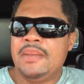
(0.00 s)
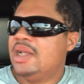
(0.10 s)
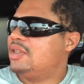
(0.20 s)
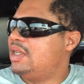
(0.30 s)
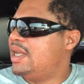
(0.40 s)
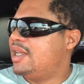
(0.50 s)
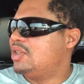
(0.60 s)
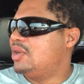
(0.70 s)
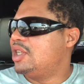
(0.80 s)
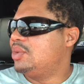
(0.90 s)
So yeah, that's
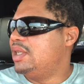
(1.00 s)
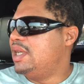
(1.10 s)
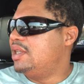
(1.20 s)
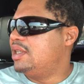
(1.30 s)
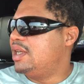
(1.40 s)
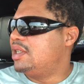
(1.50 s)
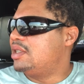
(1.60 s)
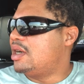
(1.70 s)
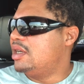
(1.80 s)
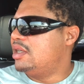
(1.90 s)
what it takes to get
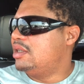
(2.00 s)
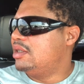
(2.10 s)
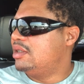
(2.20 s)
started.